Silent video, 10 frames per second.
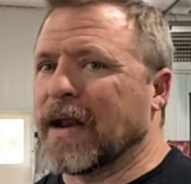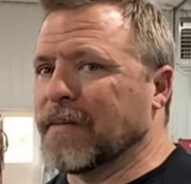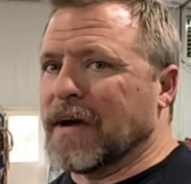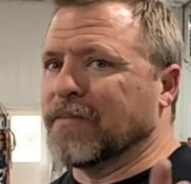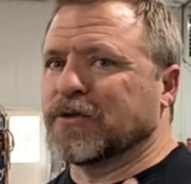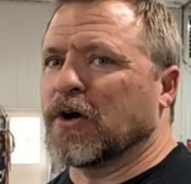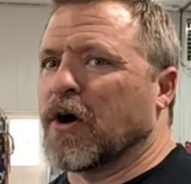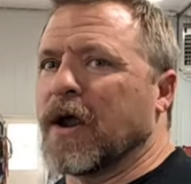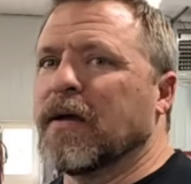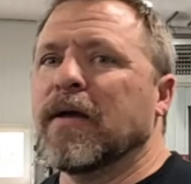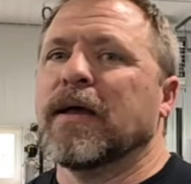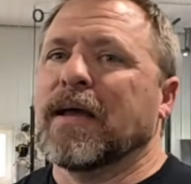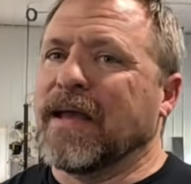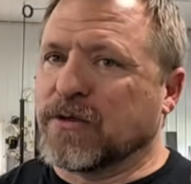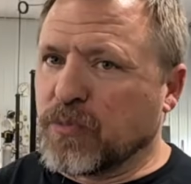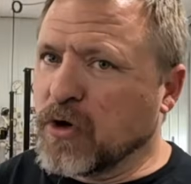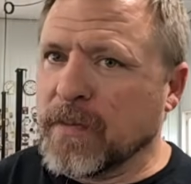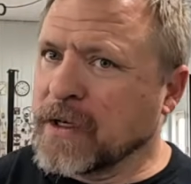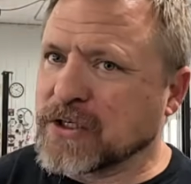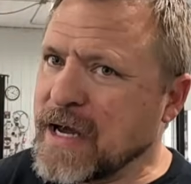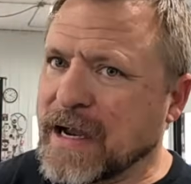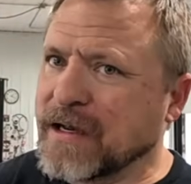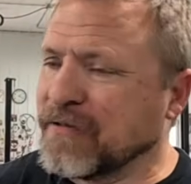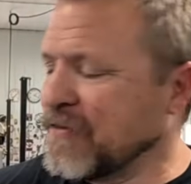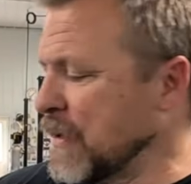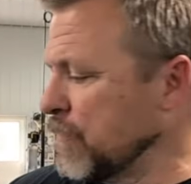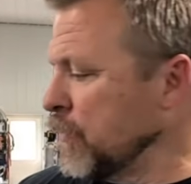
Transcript: I'm sorry, it's pretty much not gonna fit.